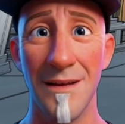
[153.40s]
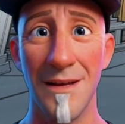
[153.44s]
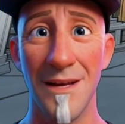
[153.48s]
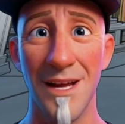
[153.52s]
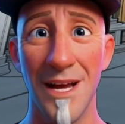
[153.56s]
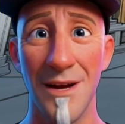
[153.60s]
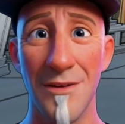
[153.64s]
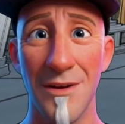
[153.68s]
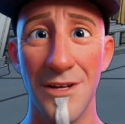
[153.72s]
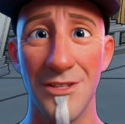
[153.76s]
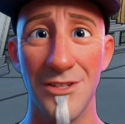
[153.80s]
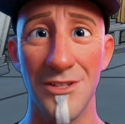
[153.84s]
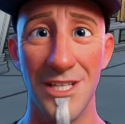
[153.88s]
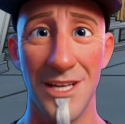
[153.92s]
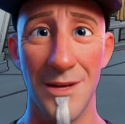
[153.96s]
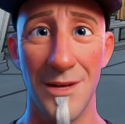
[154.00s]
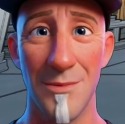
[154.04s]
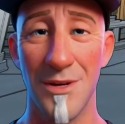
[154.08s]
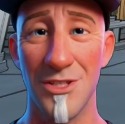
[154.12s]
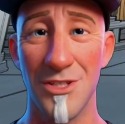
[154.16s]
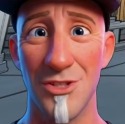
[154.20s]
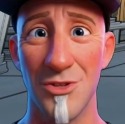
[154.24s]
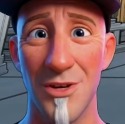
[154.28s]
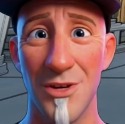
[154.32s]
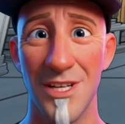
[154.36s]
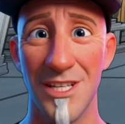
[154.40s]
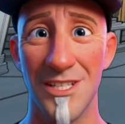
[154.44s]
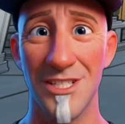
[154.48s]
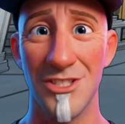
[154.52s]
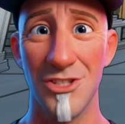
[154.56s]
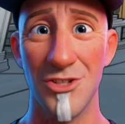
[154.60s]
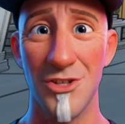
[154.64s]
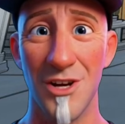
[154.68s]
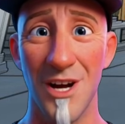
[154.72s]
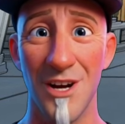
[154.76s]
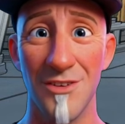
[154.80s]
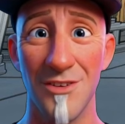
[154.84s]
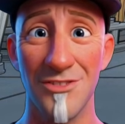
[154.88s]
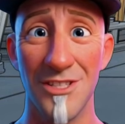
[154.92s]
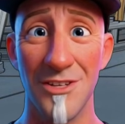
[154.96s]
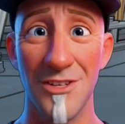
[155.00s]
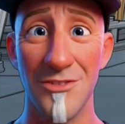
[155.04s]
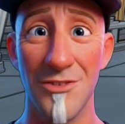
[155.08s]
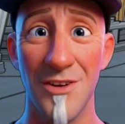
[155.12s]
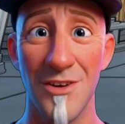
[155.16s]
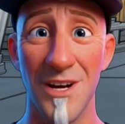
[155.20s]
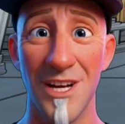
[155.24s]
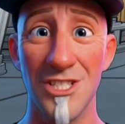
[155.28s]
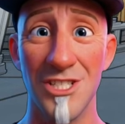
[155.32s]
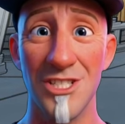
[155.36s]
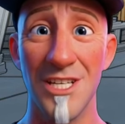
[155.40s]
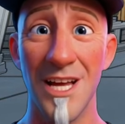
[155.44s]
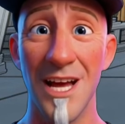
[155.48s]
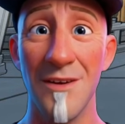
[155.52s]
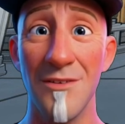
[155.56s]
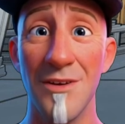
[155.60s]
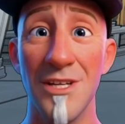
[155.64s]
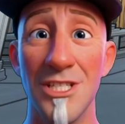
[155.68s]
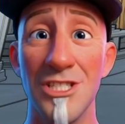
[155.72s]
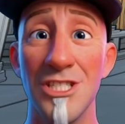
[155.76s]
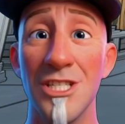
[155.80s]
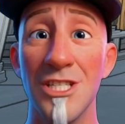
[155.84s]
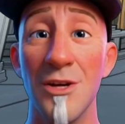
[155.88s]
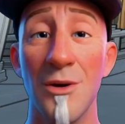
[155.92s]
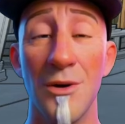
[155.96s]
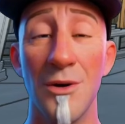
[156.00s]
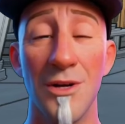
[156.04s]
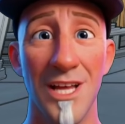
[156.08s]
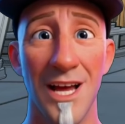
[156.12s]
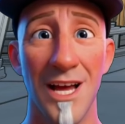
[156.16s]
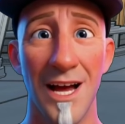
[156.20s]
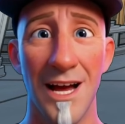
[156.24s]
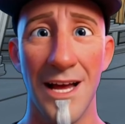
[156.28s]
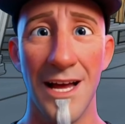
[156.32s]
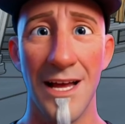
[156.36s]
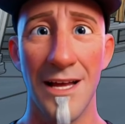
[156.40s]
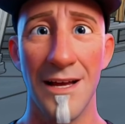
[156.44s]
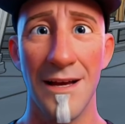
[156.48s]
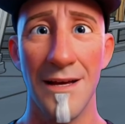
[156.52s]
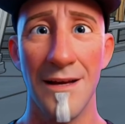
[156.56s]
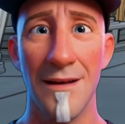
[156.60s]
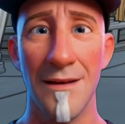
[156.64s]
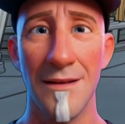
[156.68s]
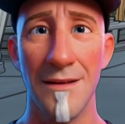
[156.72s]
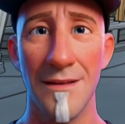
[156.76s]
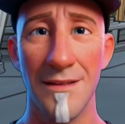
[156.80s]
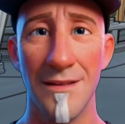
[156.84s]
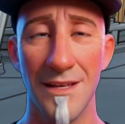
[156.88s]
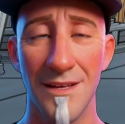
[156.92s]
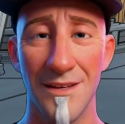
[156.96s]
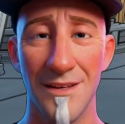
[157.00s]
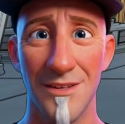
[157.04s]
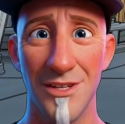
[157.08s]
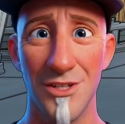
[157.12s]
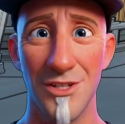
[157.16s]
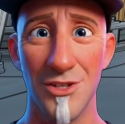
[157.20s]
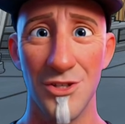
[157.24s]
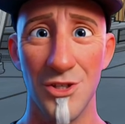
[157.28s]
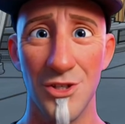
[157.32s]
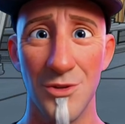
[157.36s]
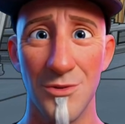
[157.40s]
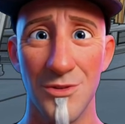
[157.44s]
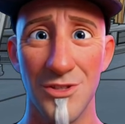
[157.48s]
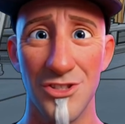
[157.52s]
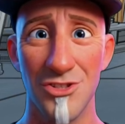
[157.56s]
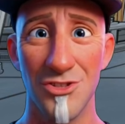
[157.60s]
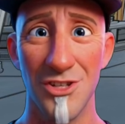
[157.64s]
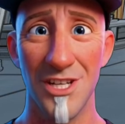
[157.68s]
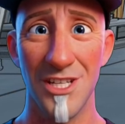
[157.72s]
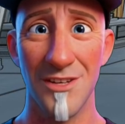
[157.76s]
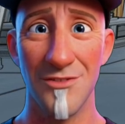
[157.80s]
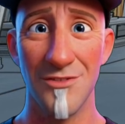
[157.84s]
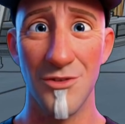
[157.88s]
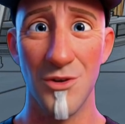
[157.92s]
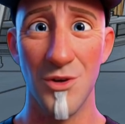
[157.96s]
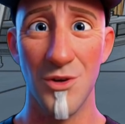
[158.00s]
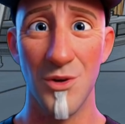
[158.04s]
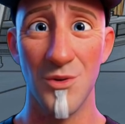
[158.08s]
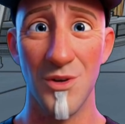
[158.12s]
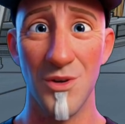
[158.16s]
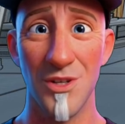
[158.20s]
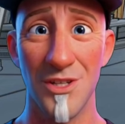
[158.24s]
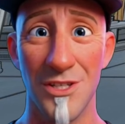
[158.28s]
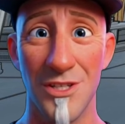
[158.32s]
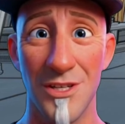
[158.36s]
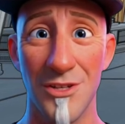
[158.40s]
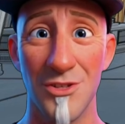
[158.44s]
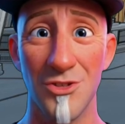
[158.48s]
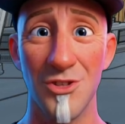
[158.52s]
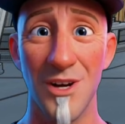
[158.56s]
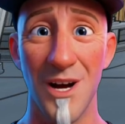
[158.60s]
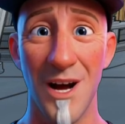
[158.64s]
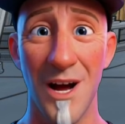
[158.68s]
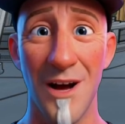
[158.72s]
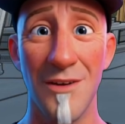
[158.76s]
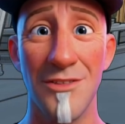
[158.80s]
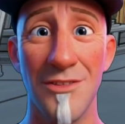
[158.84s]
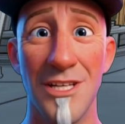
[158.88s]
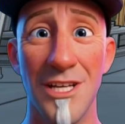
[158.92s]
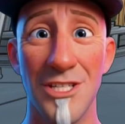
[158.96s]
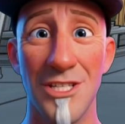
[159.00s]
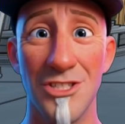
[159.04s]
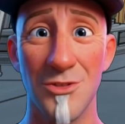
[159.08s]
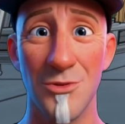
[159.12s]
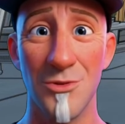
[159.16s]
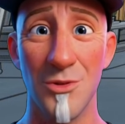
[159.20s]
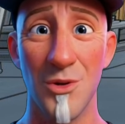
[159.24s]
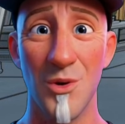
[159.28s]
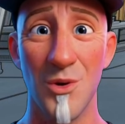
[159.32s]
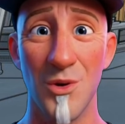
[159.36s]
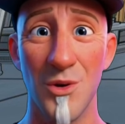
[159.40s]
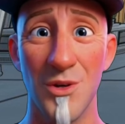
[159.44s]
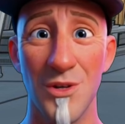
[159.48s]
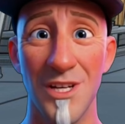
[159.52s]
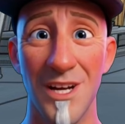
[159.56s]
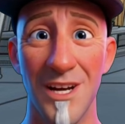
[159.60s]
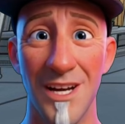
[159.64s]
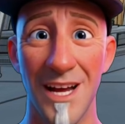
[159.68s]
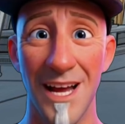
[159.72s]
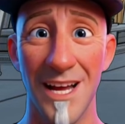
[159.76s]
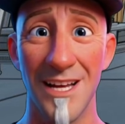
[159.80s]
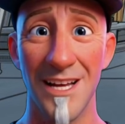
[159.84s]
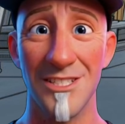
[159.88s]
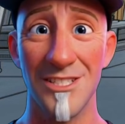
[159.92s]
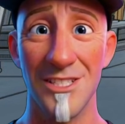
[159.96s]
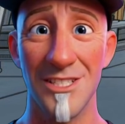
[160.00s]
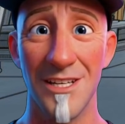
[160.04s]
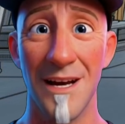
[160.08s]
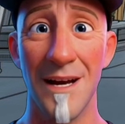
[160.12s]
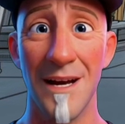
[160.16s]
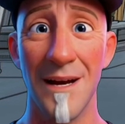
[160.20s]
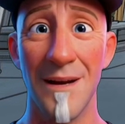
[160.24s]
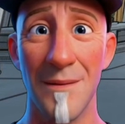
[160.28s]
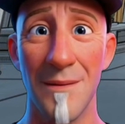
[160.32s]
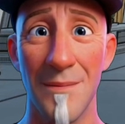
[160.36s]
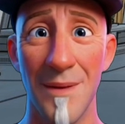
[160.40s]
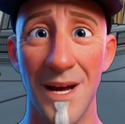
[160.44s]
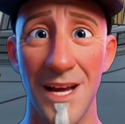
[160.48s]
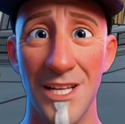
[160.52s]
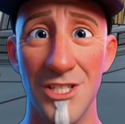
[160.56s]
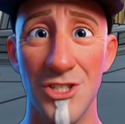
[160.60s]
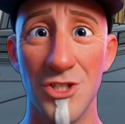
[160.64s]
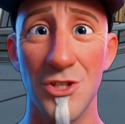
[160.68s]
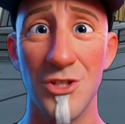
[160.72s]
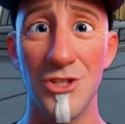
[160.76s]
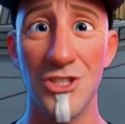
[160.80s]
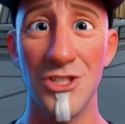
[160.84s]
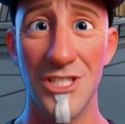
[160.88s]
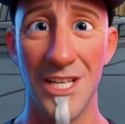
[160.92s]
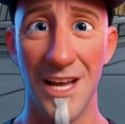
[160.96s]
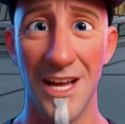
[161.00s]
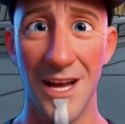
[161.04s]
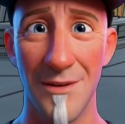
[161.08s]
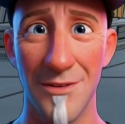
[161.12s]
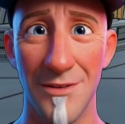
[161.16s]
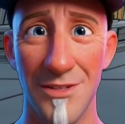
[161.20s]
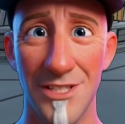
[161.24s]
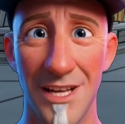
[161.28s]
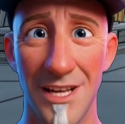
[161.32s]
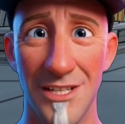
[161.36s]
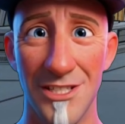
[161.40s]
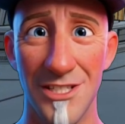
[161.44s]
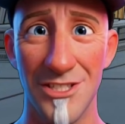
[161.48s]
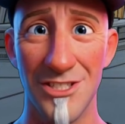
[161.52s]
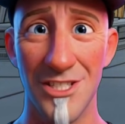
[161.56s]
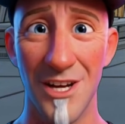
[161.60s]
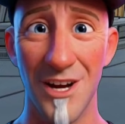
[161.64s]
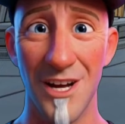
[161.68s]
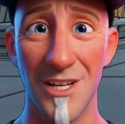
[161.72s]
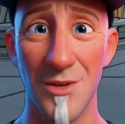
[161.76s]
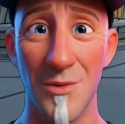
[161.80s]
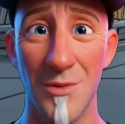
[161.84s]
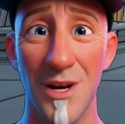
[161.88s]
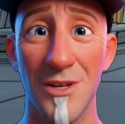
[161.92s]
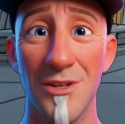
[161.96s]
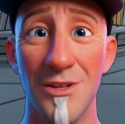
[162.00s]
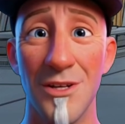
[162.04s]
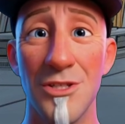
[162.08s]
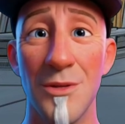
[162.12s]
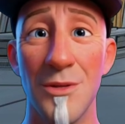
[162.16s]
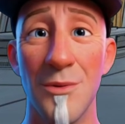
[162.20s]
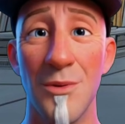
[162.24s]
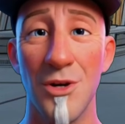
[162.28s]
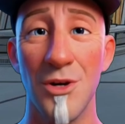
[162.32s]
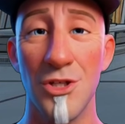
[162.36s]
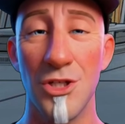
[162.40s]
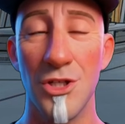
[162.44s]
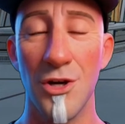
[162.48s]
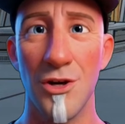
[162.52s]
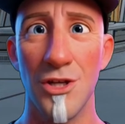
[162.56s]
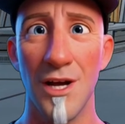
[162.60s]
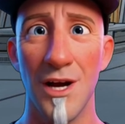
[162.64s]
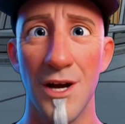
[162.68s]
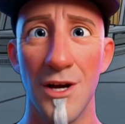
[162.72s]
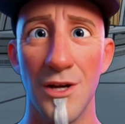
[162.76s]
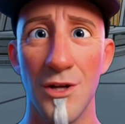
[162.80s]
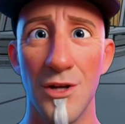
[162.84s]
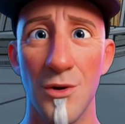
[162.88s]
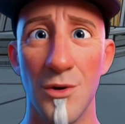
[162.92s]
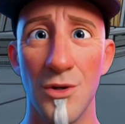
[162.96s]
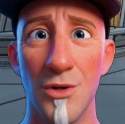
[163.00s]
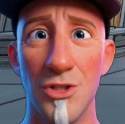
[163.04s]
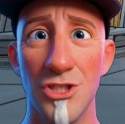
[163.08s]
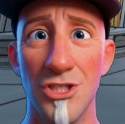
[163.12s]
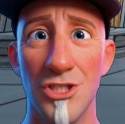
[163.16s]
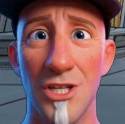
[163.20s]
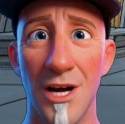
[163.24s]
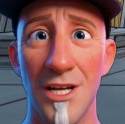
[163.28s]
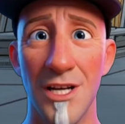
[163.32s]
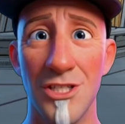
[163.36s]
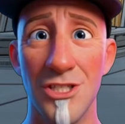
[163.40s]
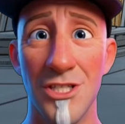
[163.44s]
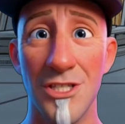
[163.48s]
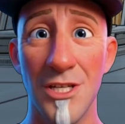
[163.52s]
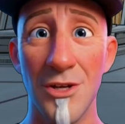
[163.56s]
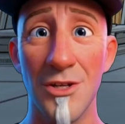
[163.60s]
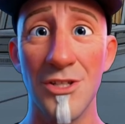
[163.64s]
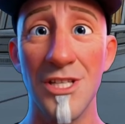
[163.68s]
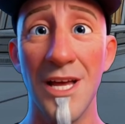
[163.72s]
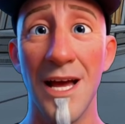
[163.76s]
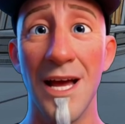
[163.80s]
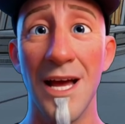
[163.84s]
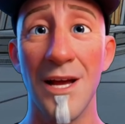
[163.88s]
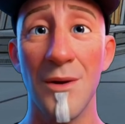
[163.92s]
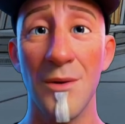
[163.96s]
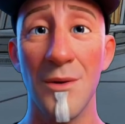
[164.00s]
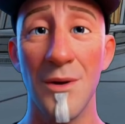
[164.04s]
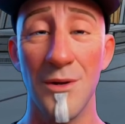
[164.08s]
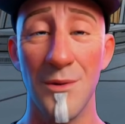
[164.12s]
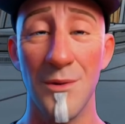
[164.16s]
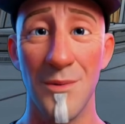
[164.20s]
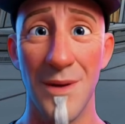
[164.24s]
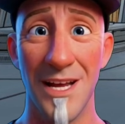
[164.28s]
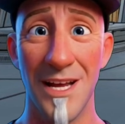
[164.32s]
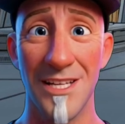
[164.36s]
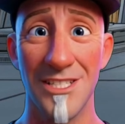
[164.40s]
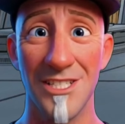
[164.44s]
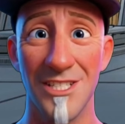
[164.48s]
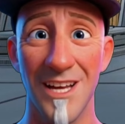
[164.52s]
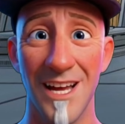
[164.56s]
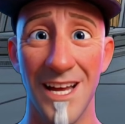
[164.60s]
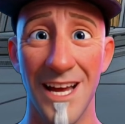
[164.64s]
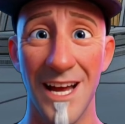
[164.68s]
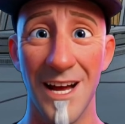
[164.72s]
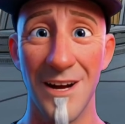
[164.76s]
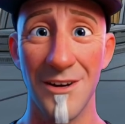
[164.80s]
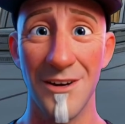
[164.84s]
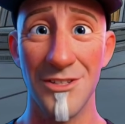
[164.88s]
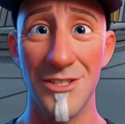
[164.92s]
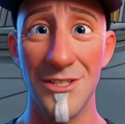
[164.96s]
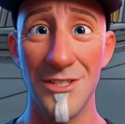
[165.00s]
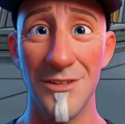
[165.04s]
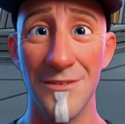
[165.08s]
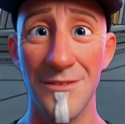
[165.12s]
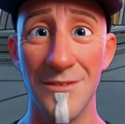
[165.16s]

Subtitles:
Everything in between is drafted fresh every single day. The loop is straightforward. Draft, explore, collect, manage your steps and decide whether to push your luck or start a new day with a better layout.